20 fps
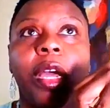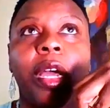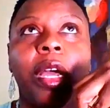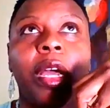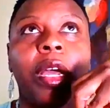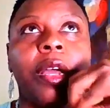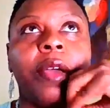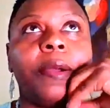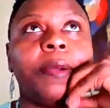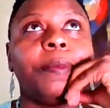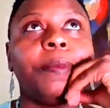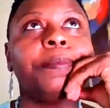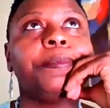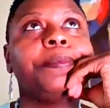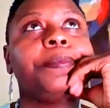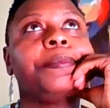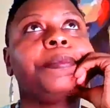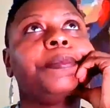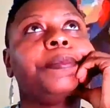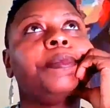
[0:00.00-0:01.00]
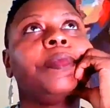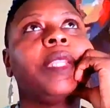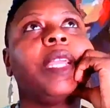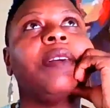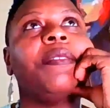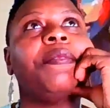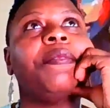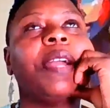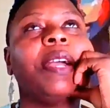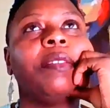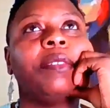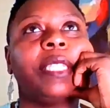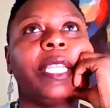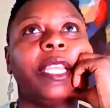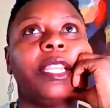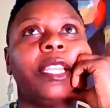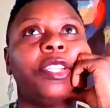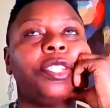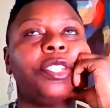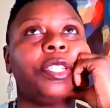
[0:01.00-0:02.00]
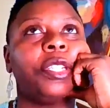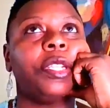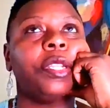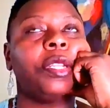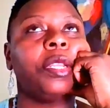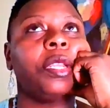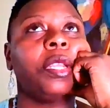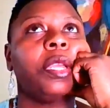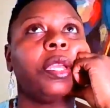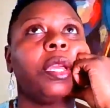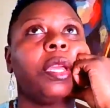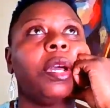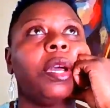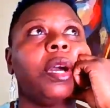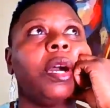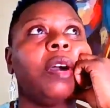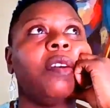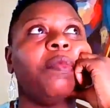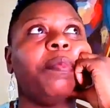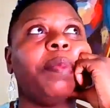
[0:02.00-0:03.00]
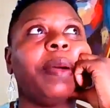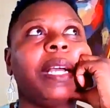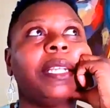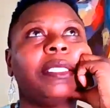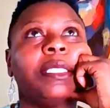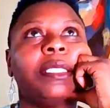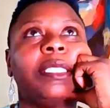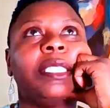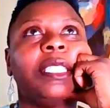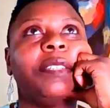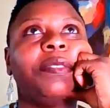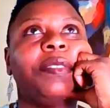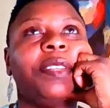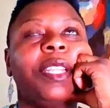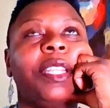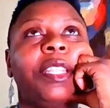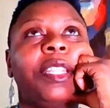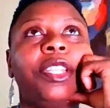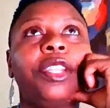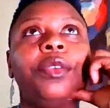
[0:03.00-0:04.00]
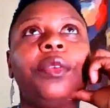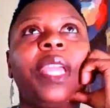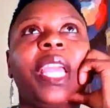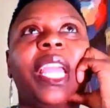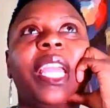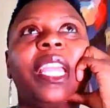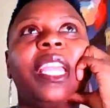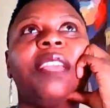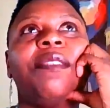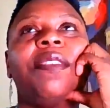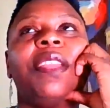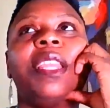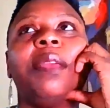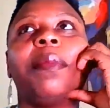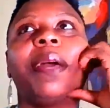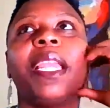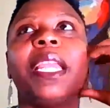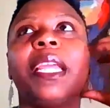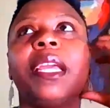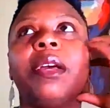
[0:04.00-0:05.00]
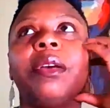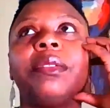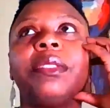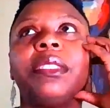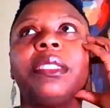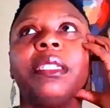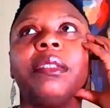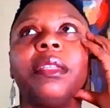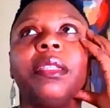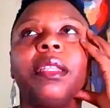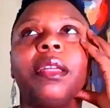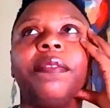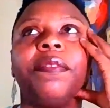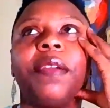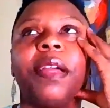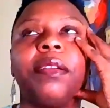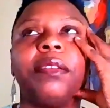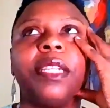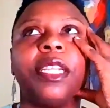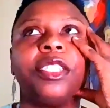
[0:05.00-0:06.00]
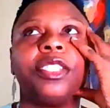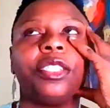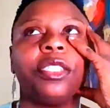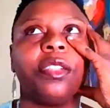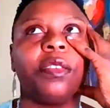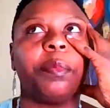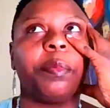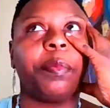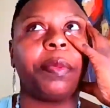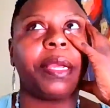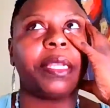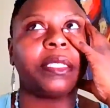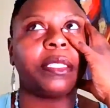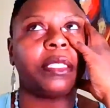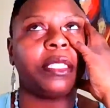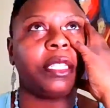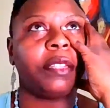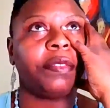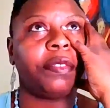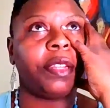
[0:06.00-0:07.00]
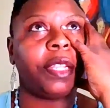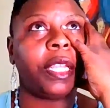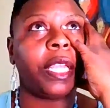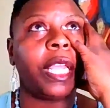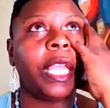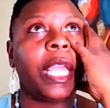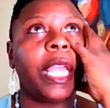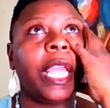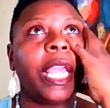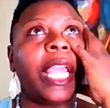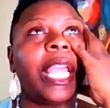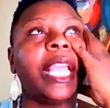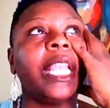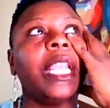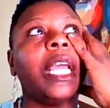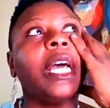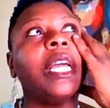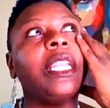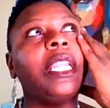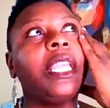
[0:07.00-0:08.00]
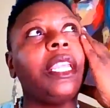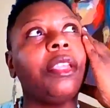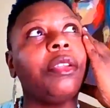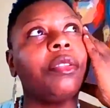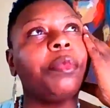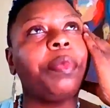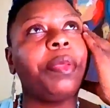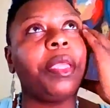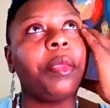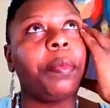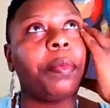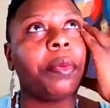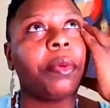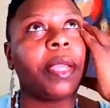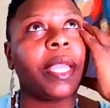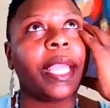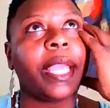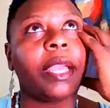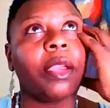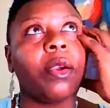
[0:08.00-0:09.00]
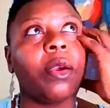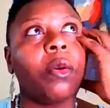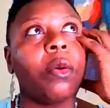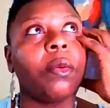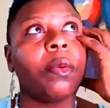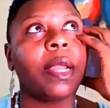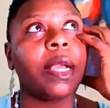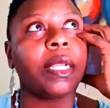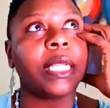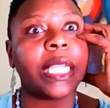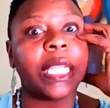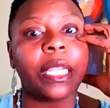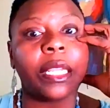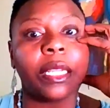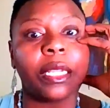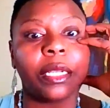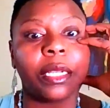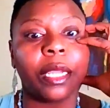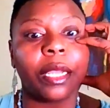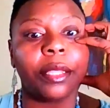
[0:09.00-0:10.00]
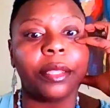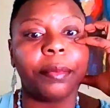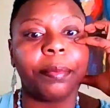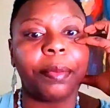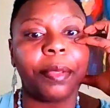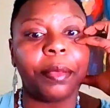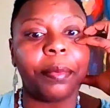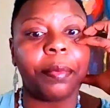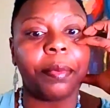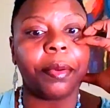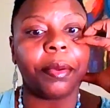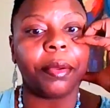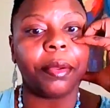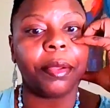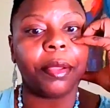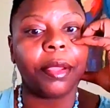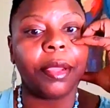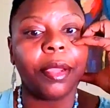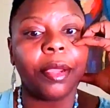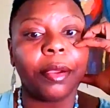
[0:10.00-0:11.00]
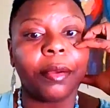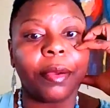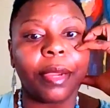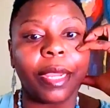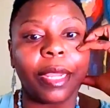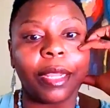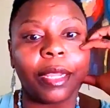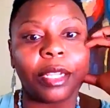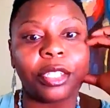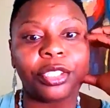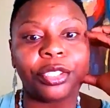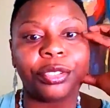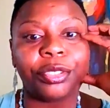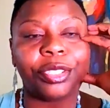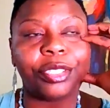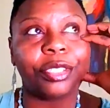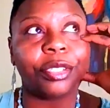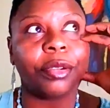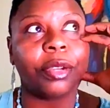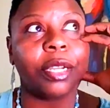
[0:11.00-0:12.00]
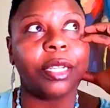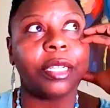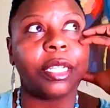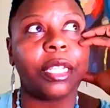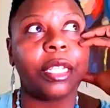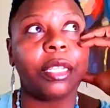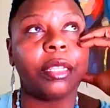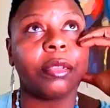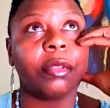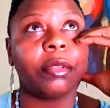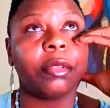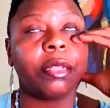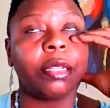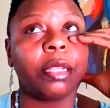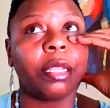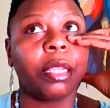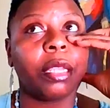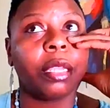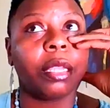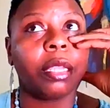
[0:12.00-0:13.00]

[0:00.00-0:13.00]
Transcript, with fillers: um, a foundation of positivity, then you can't give anybody else the foundation of positivity. And unhealed people can't go around healing other people, right? Because you're still unhealed.